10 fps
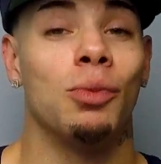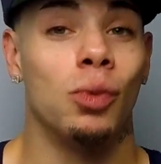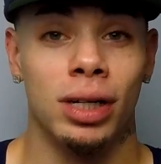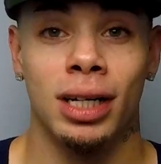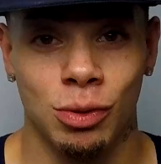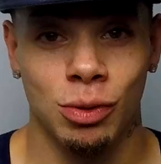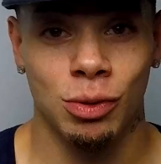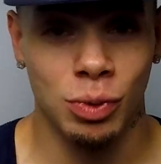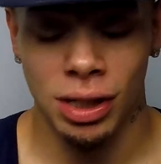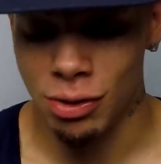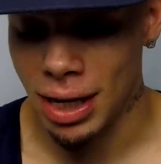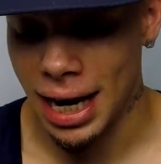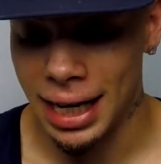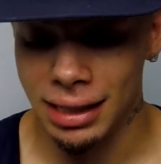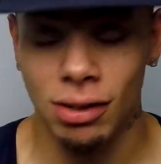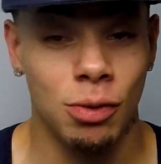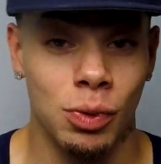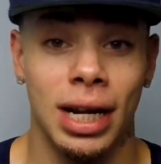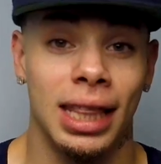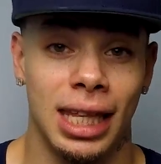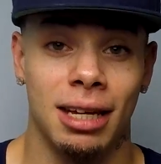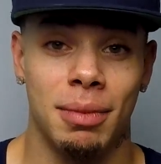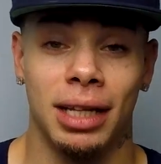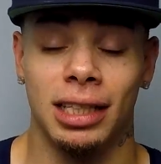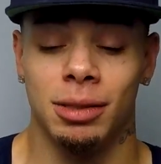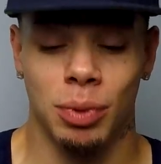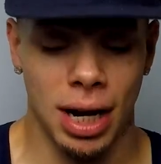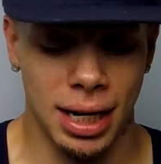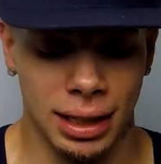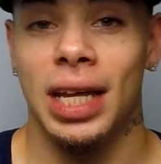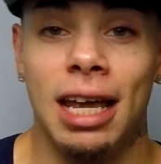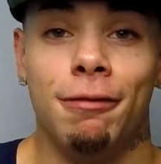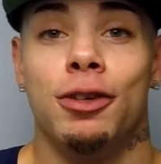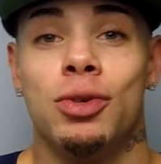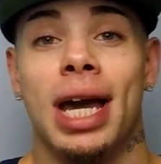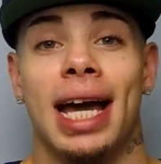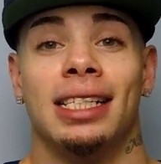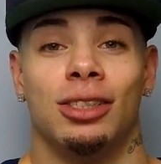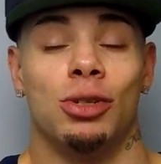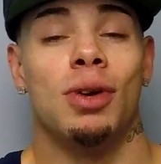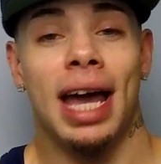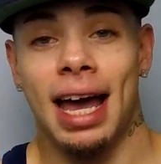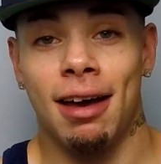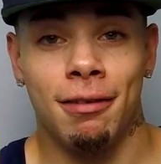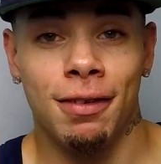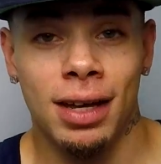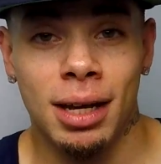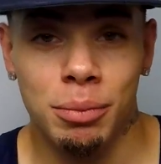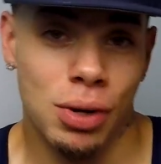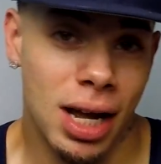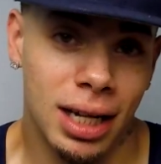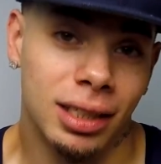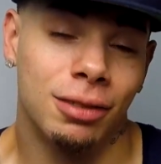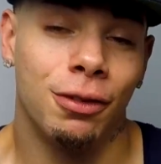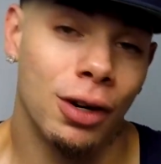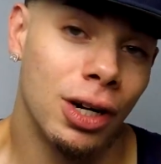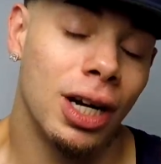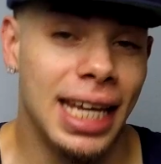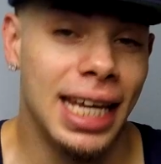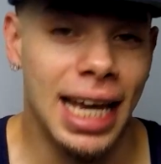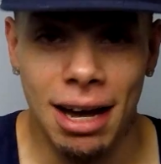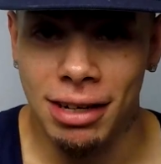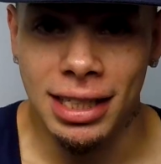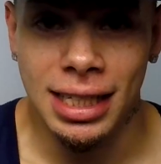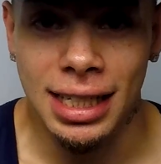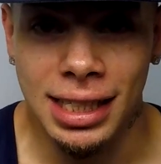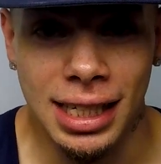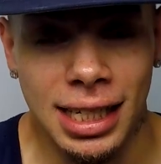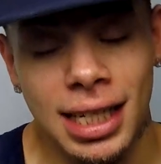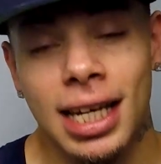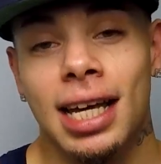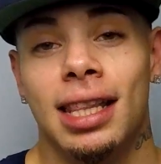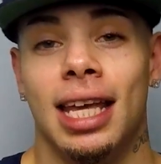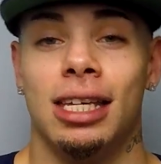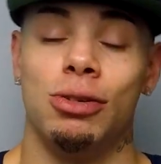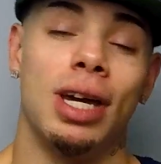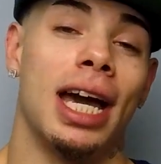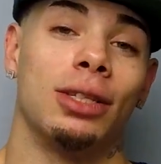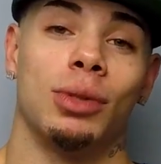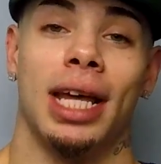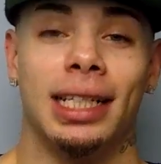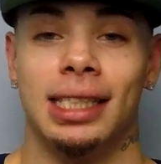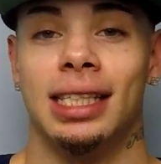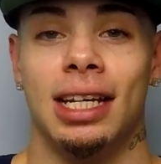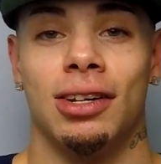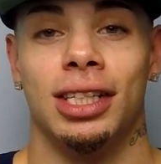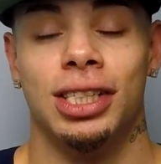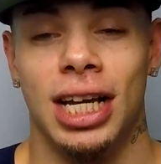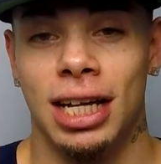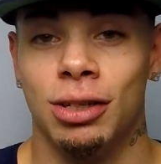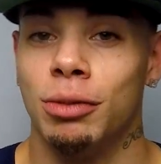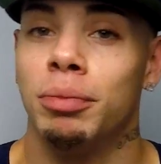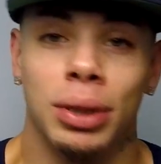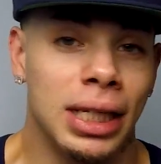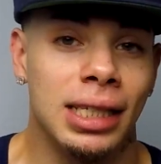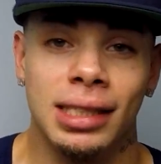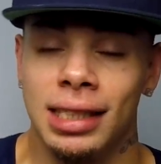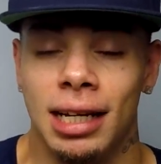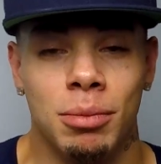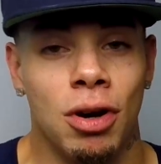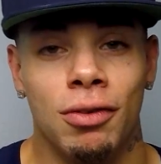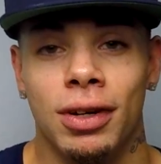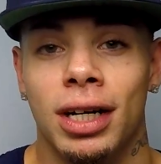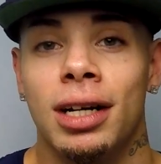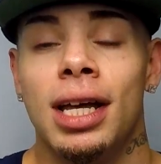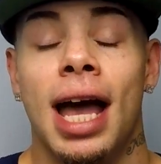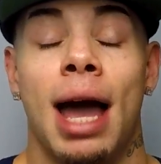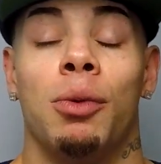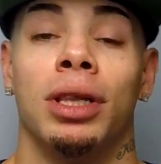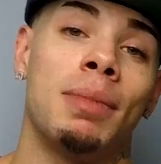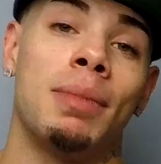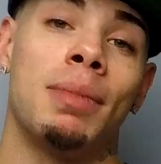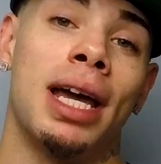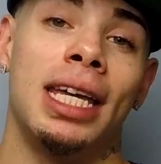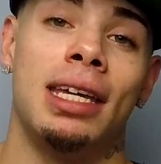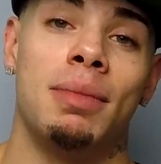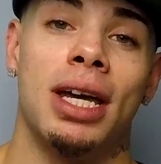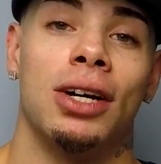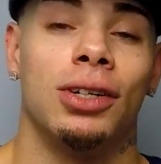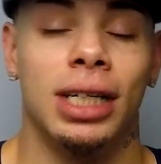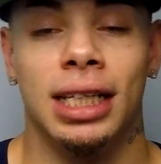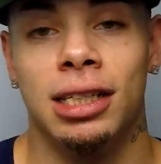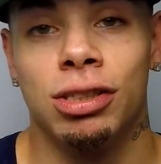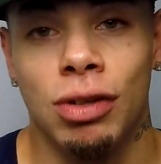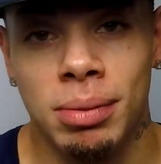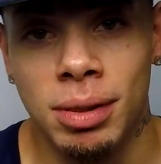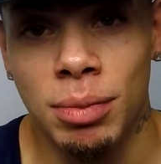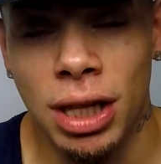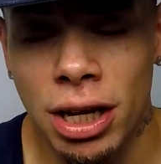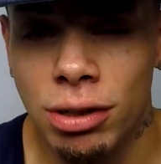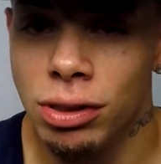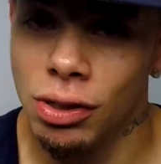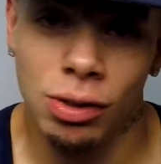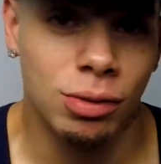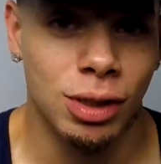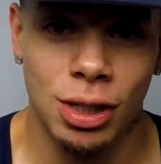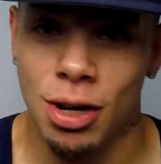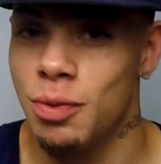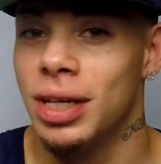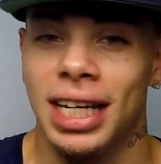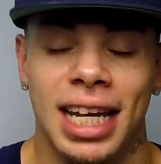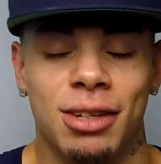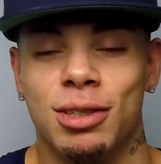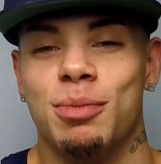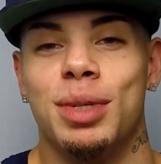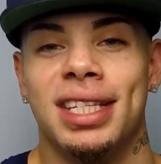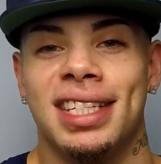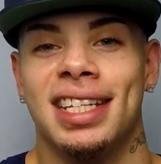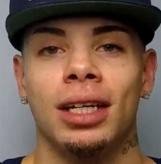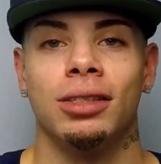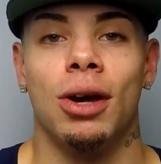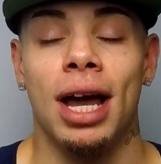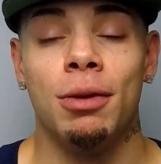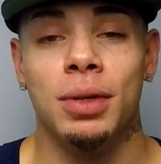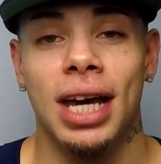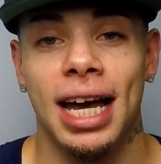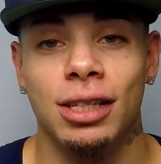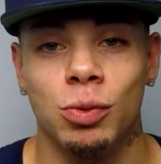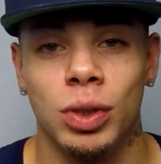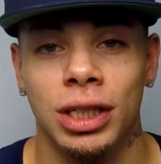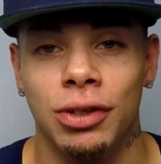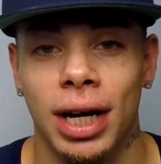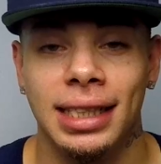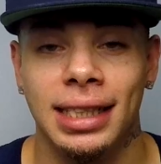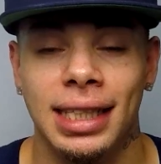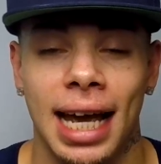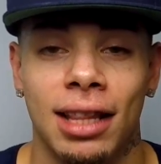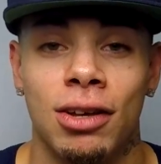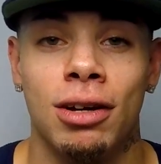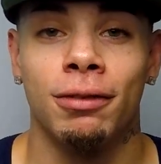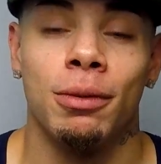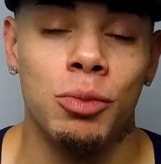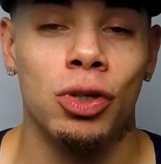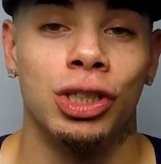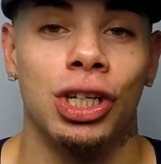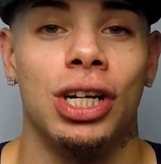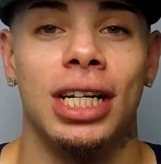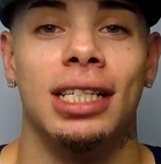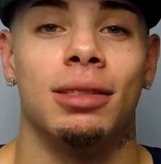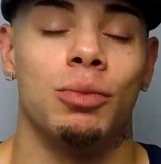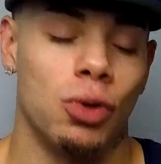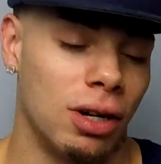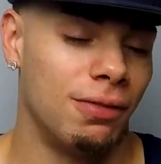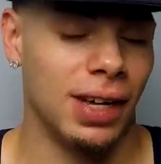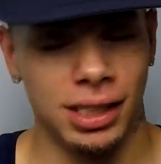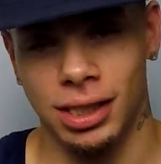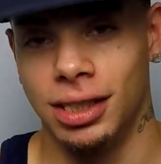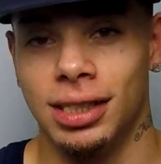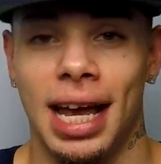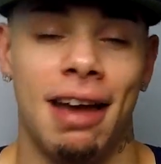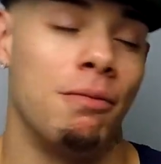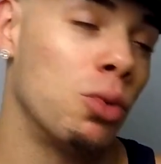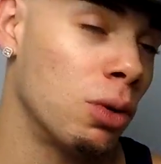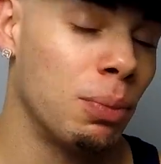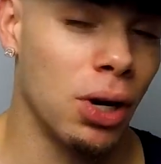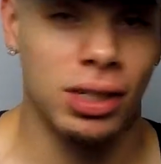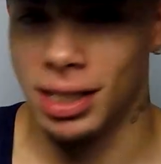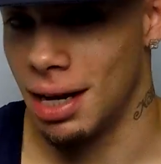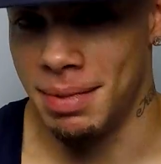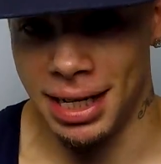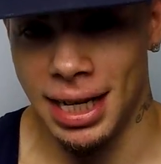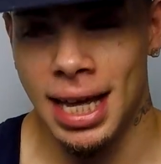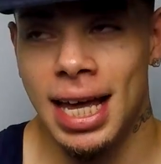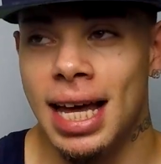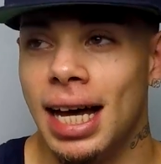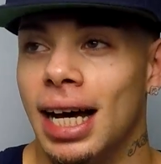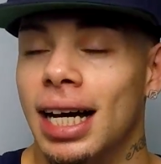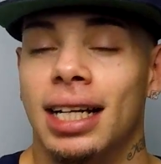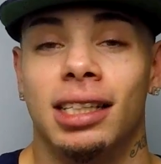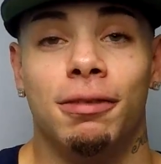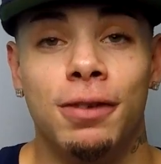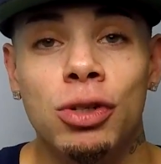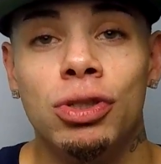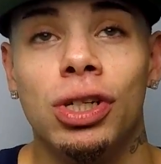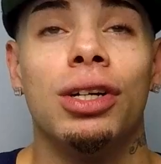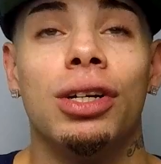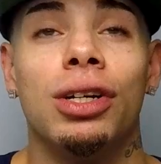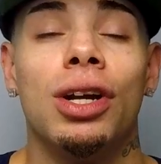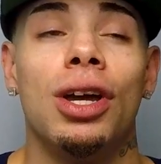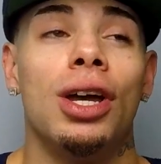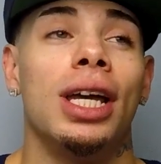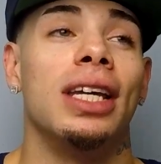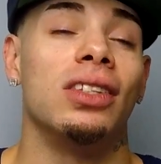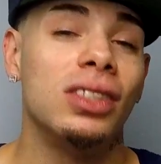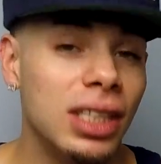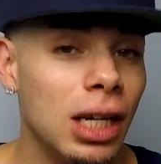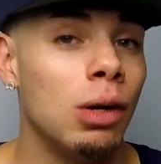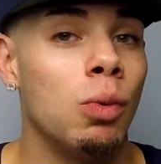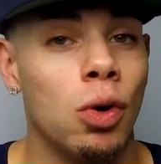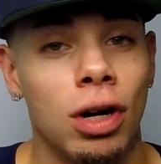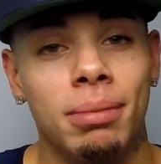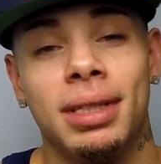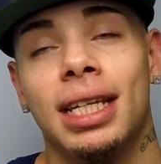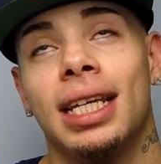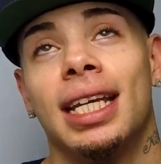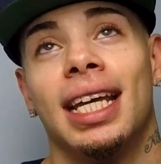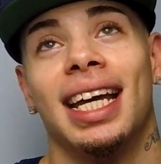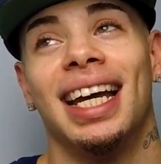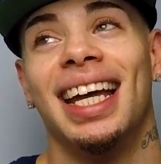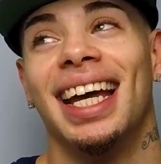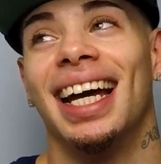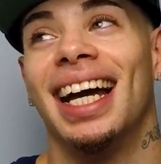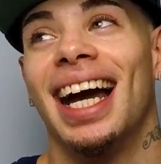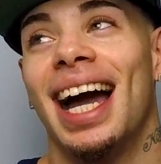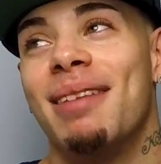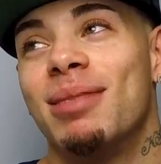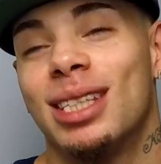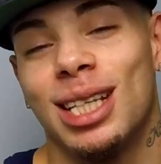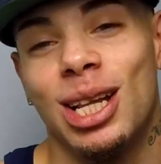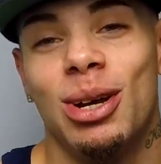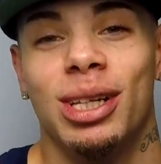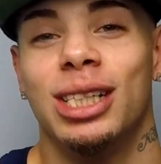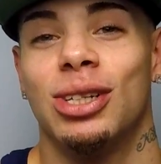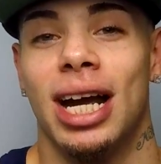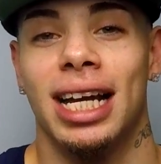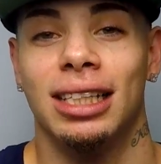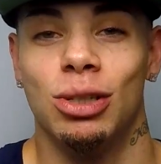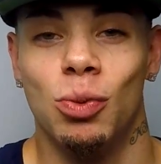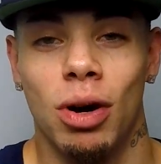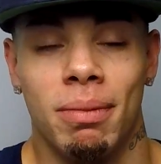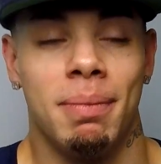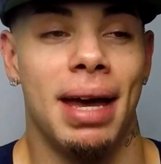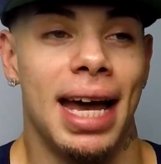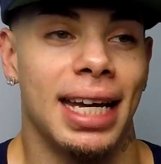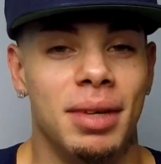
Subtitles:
100 with you guys on what I think about this product. If you guys do have products for the Audi TT that you guys would like to see on the channel, please send them over. I will link my email in the description below, so you know we could handle some business. So I hope you guys will tag along for more journeys, more adventures. I have more parts coming. The diffuser is still warped. I'm slowly trying to warp it back.